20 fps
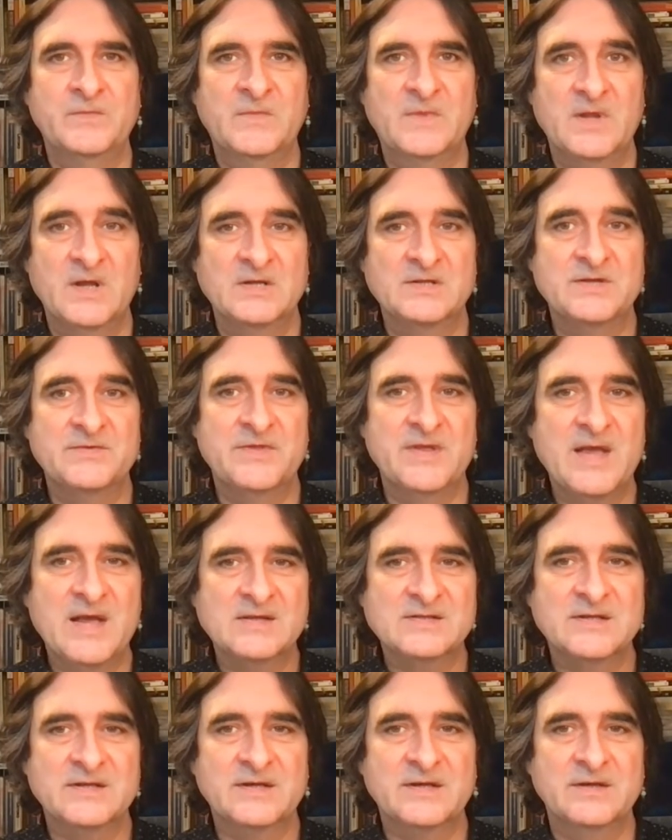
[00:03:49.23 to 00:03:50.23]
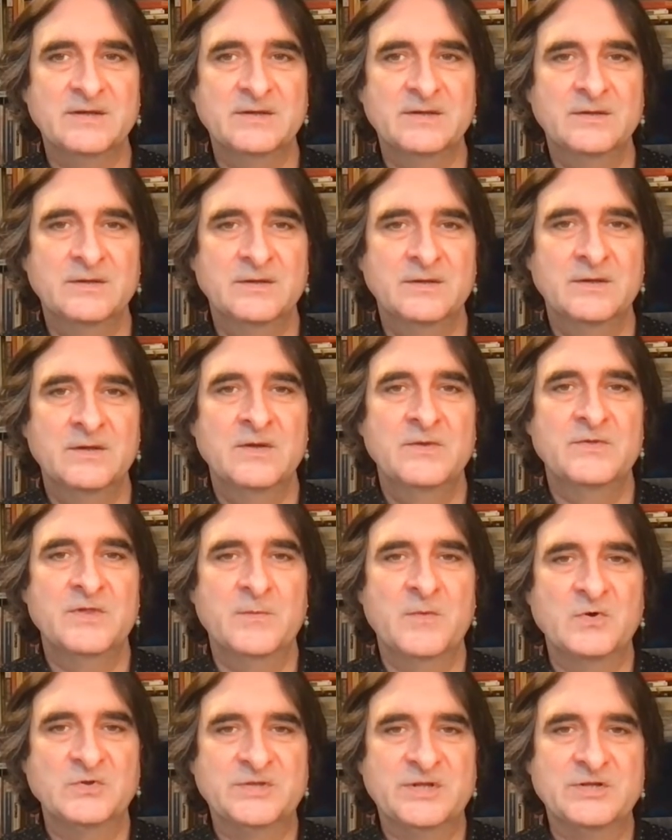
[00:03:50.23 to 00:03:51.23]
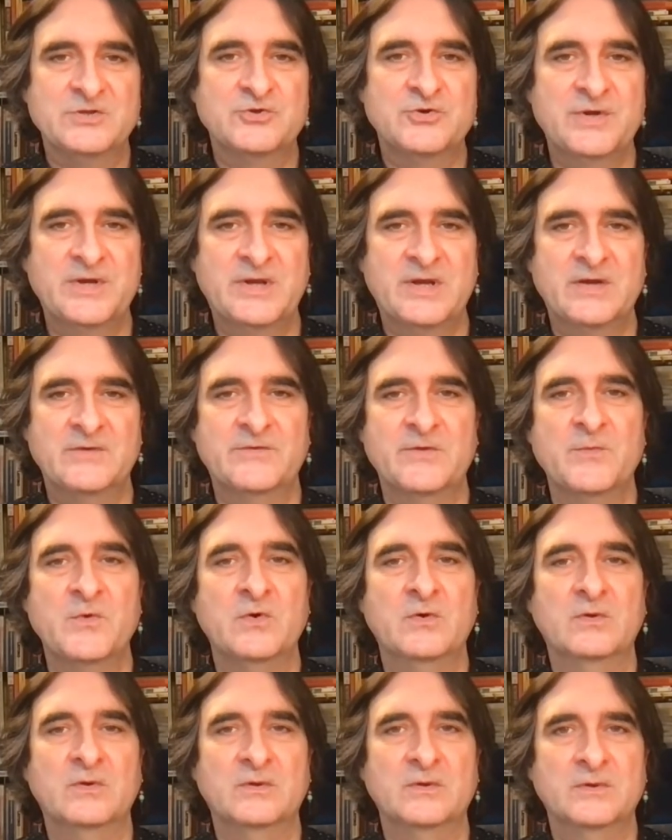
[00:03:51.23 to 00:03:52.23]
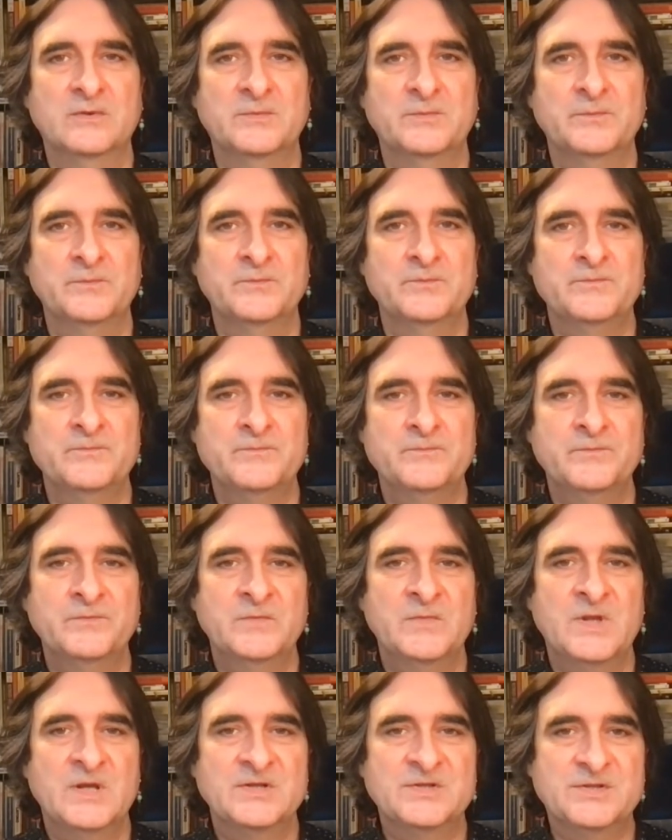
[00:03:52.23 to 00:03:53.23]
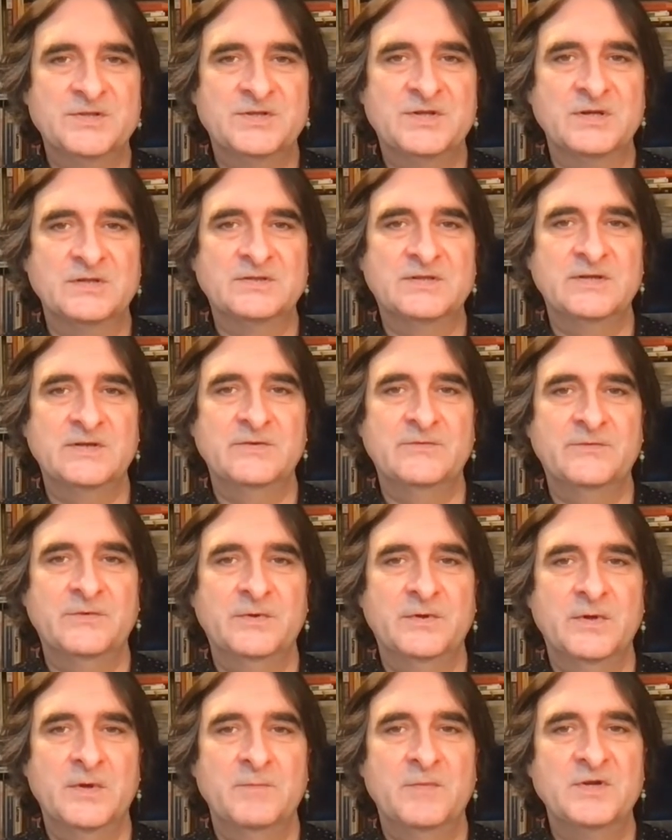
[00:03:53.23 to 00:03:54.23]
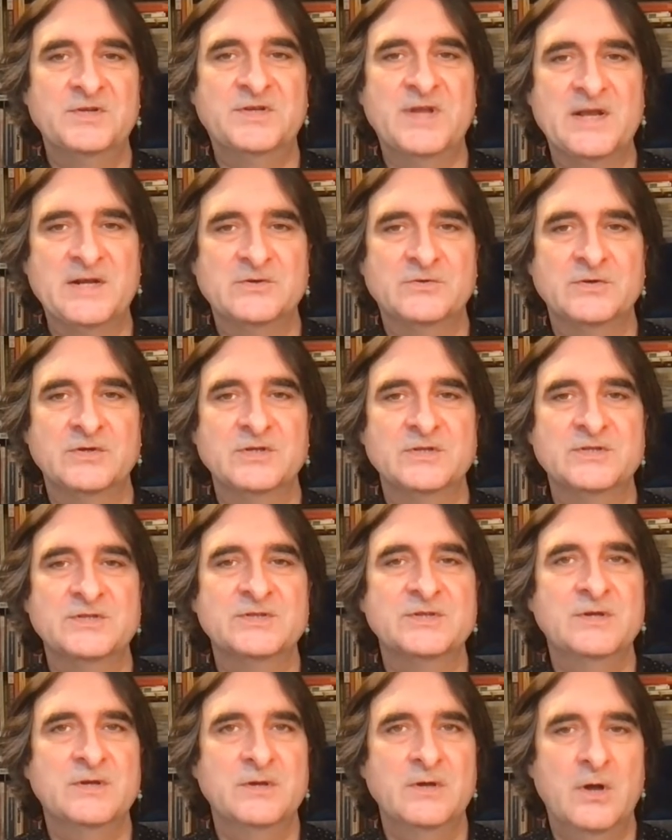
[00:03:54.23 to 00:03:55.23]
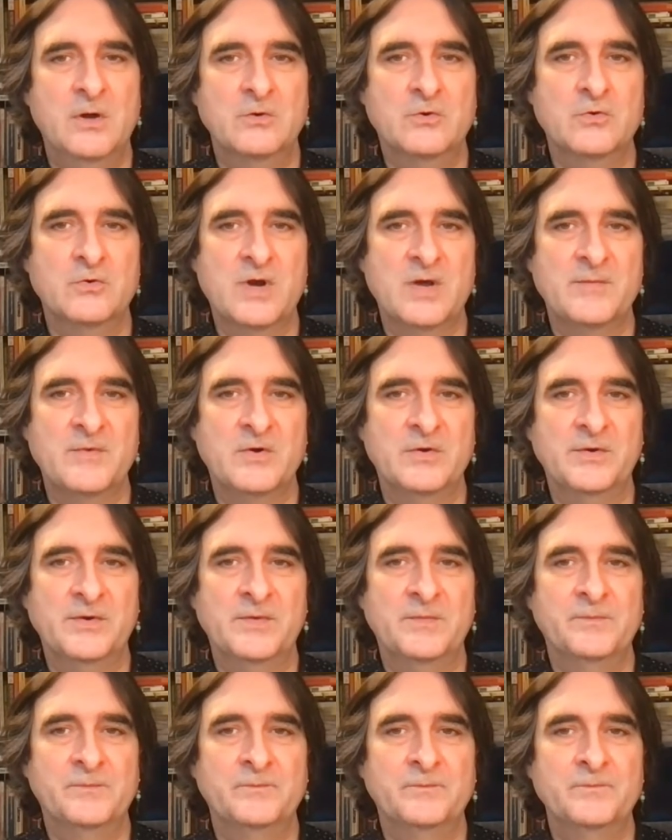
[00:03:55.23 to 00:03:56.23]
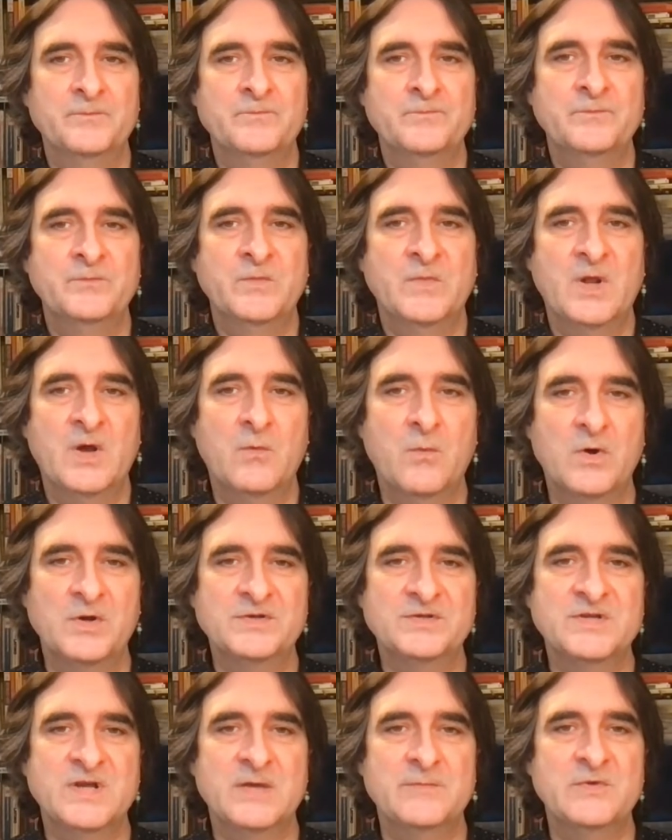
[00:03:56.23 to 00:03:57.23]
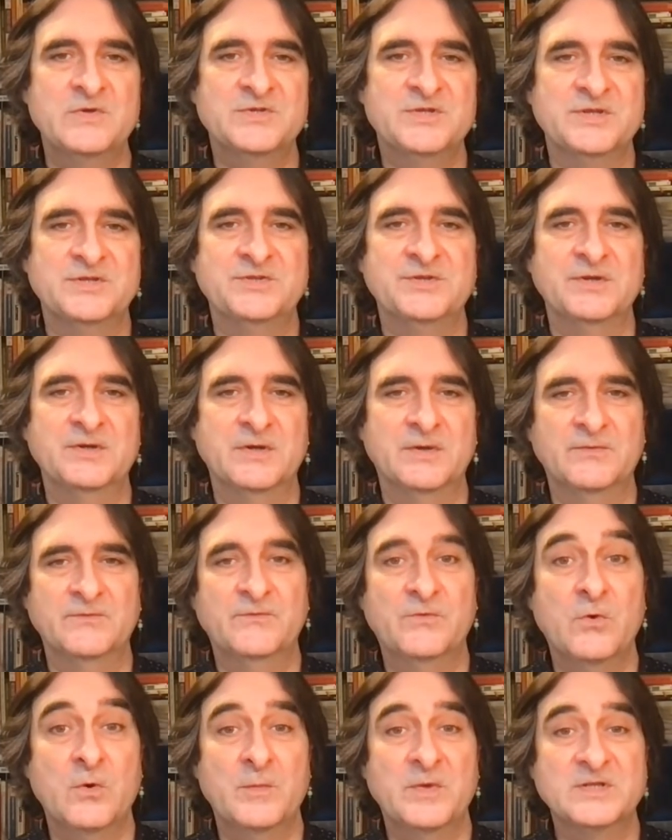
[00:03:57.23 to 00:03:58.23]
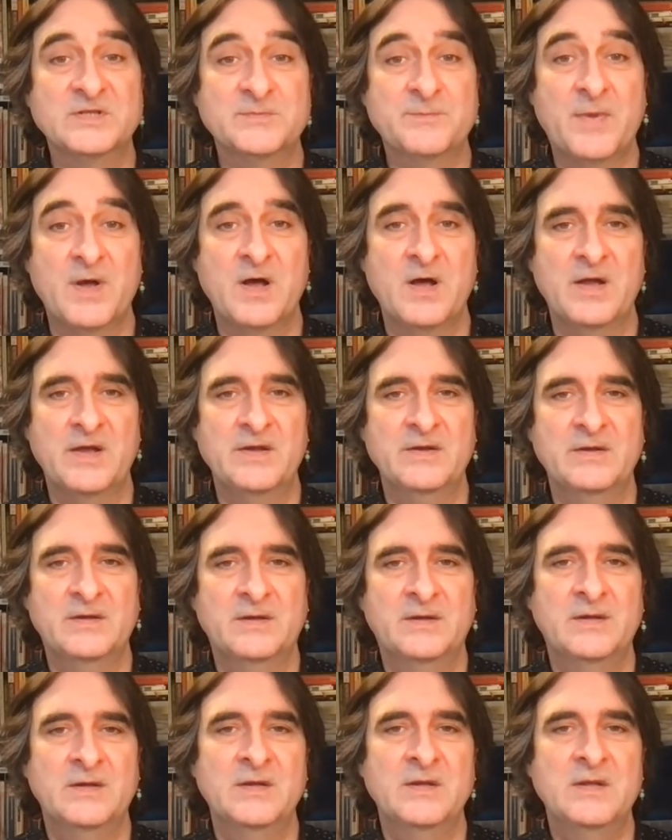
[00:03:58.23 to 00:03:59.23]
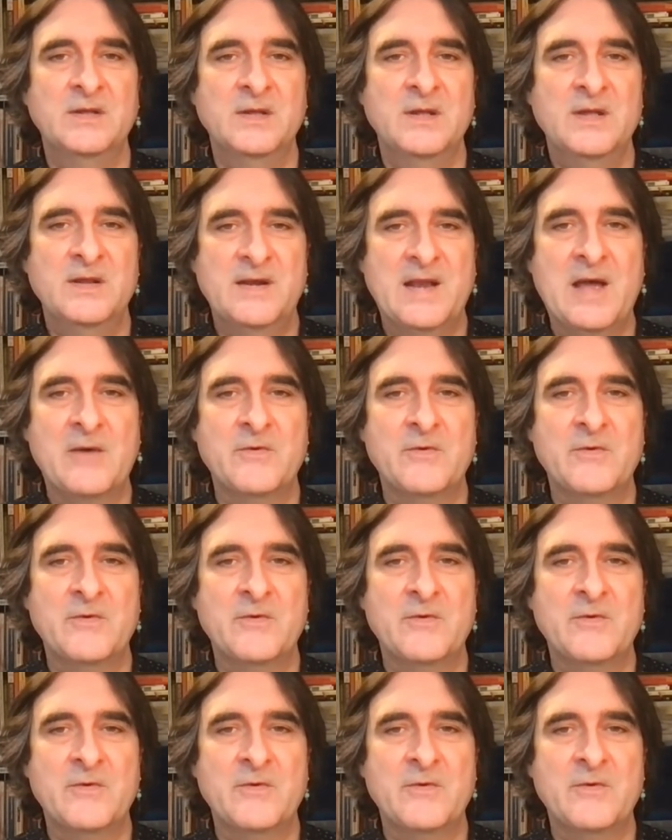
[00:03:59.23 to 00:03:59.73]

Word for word: And in the attic, the most intriguing of them all, seductive but dangerous Uncle Ramon, a one time musician and former spy, now